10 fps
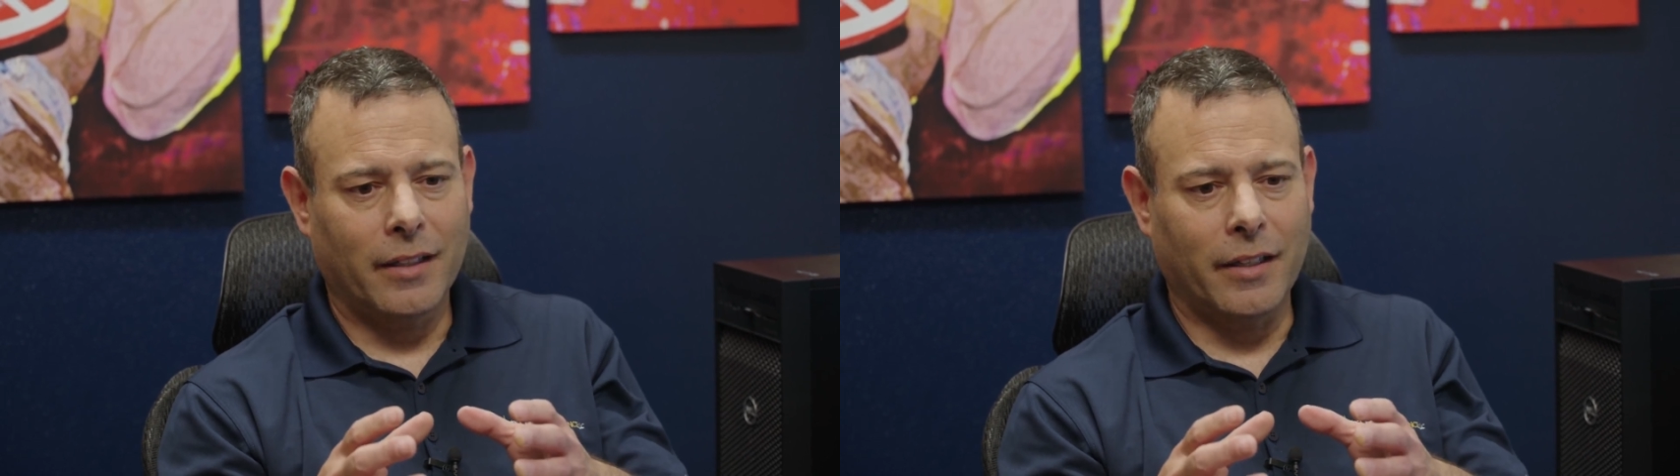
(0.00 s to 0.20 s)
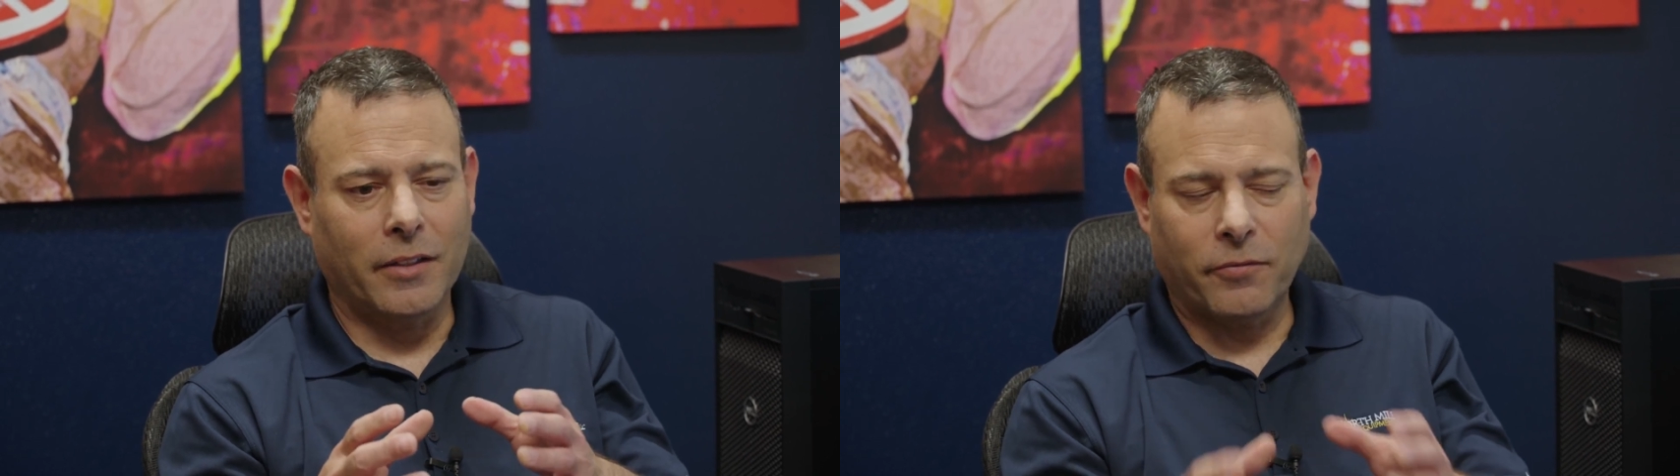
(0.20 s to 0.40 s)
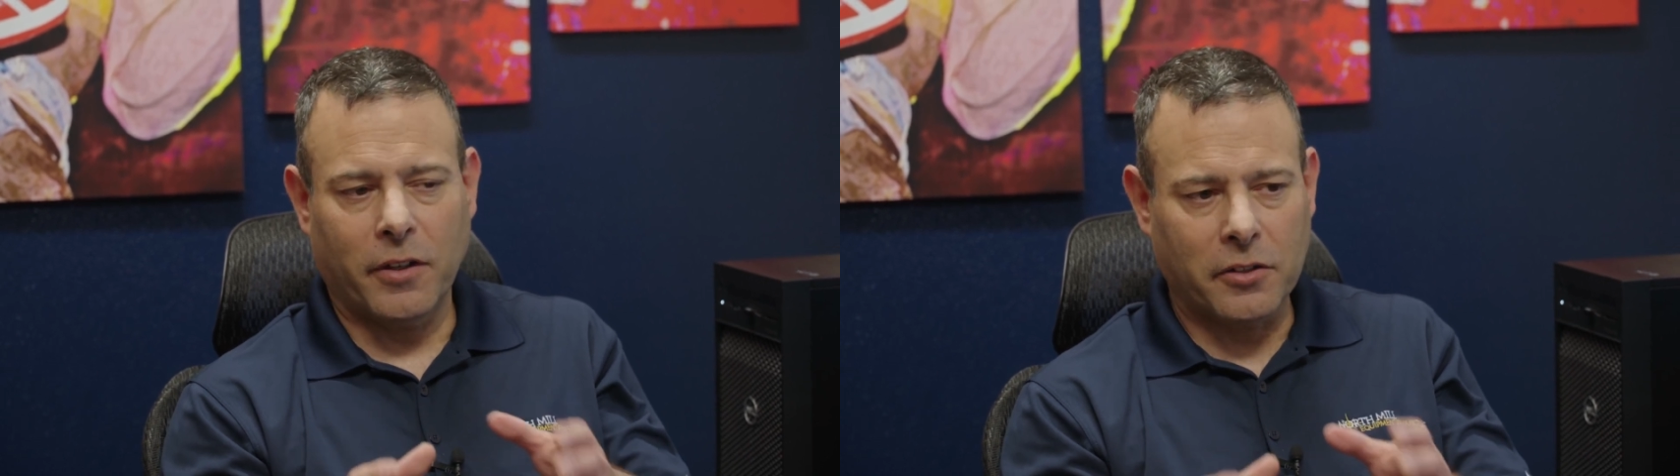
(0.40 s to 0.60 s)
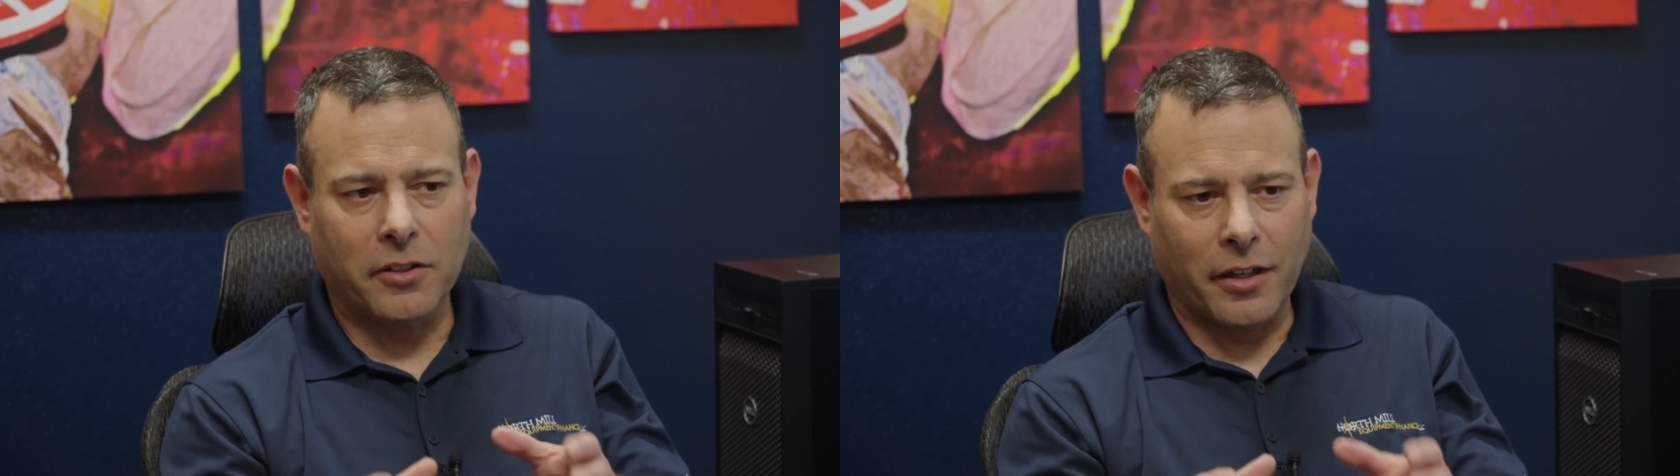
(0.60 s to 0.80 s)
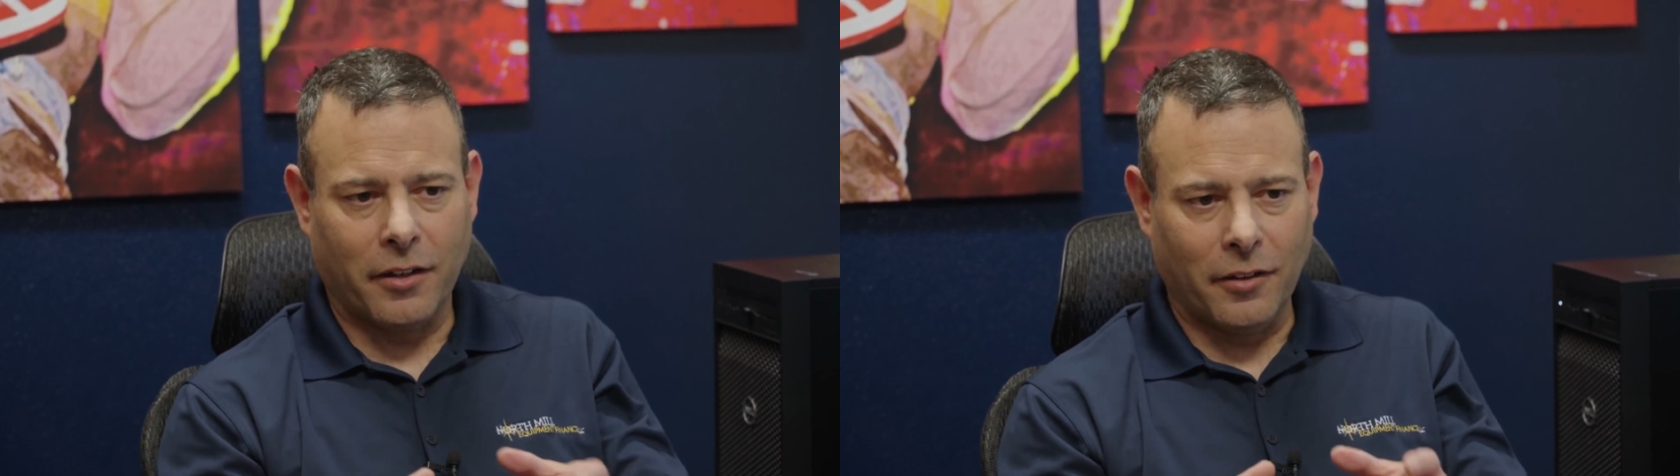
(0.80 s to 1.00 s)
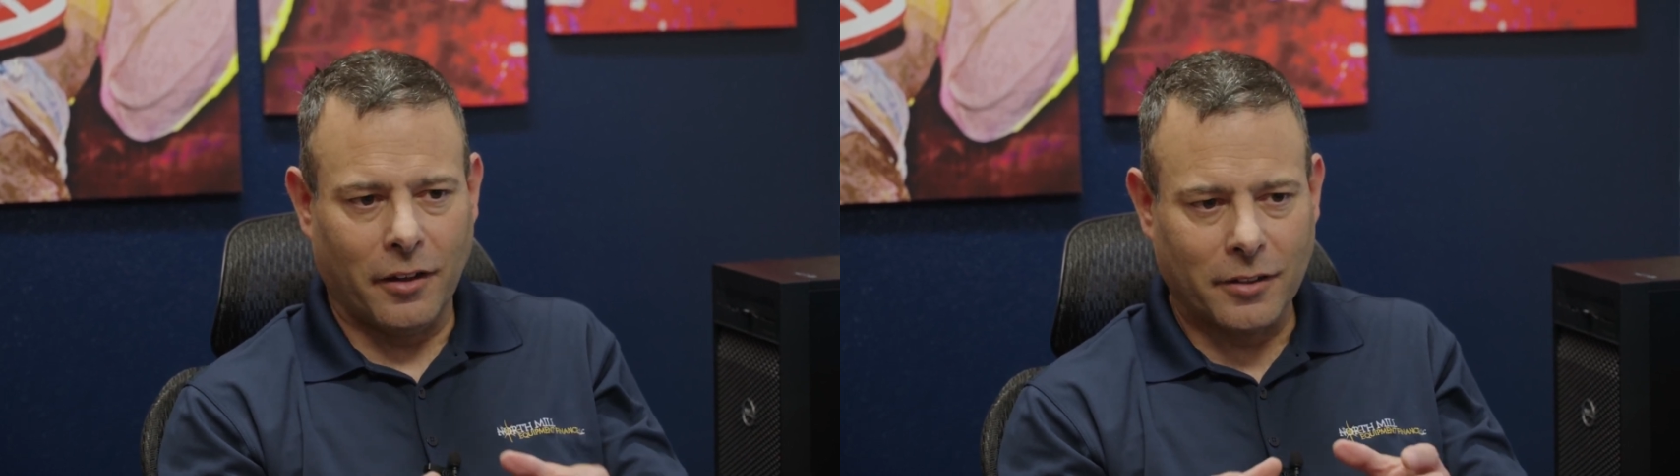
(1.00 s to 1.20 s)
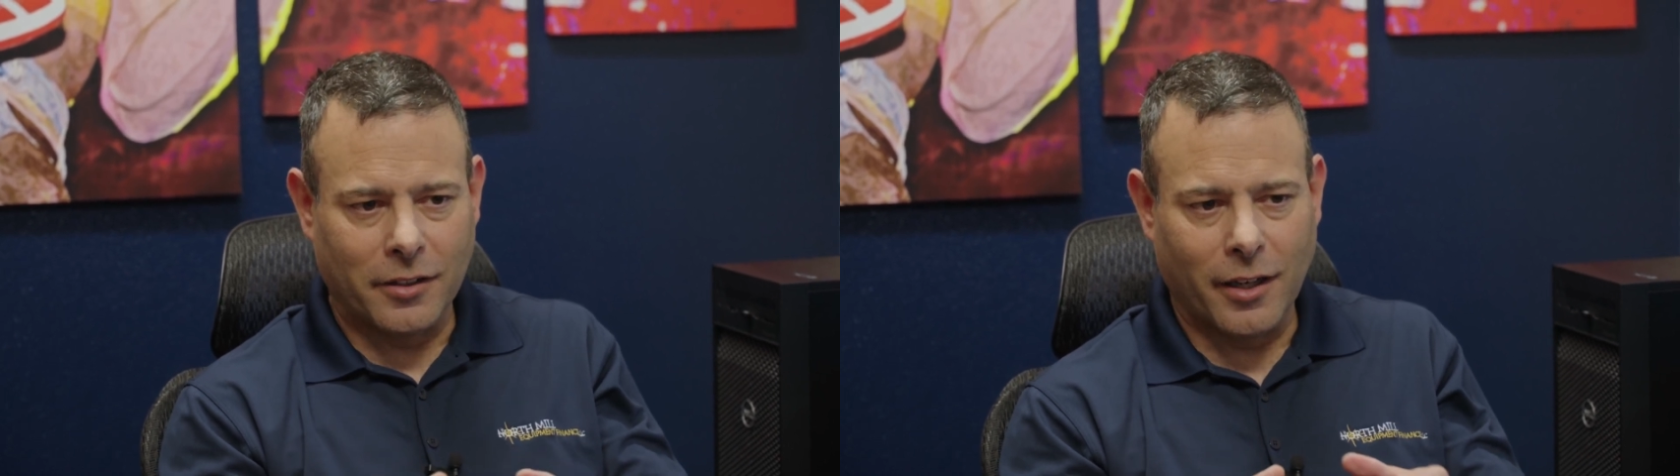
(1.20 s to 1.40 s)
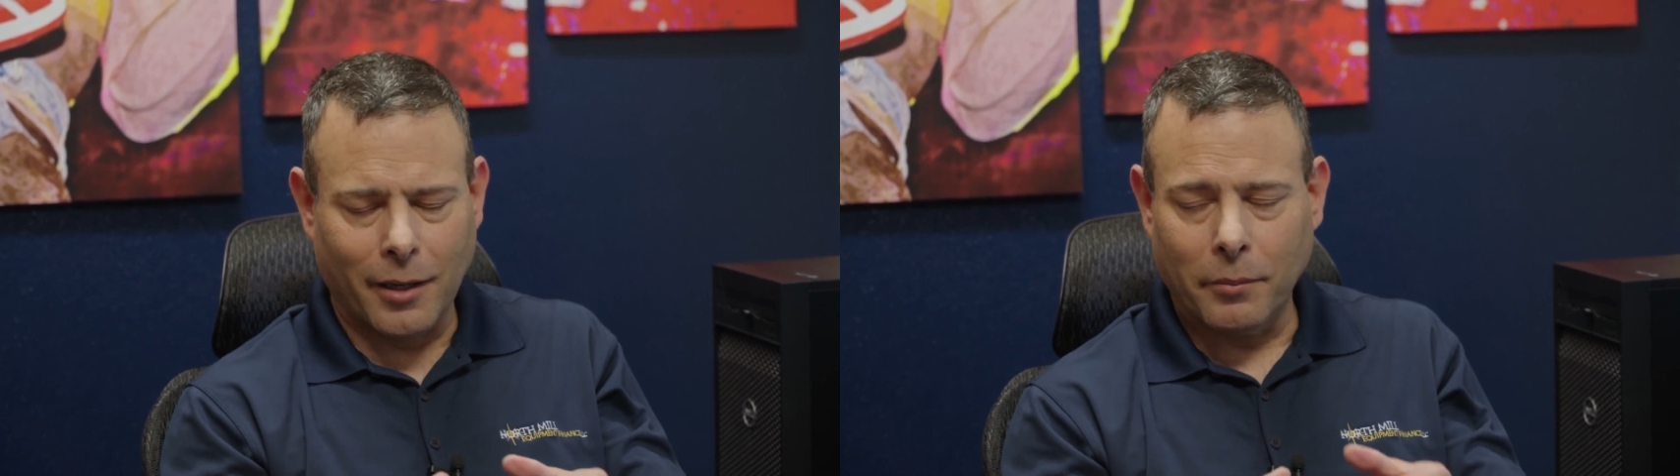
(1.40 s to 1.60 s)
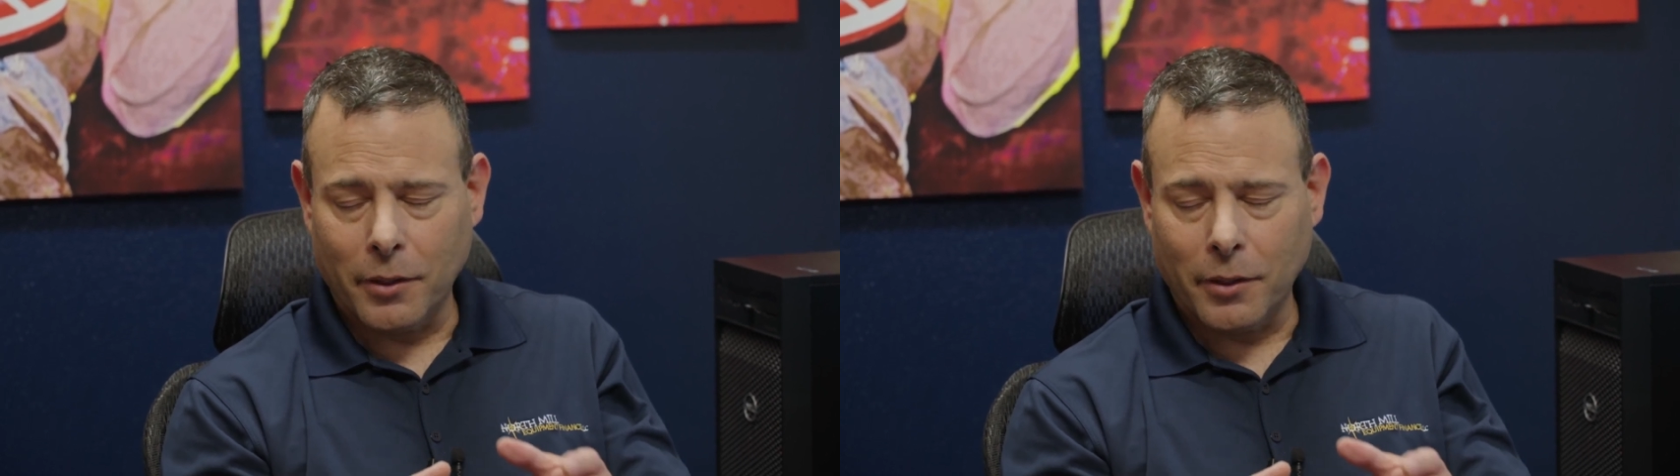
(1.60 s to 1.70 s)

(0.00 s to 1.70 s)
it feels like a long time,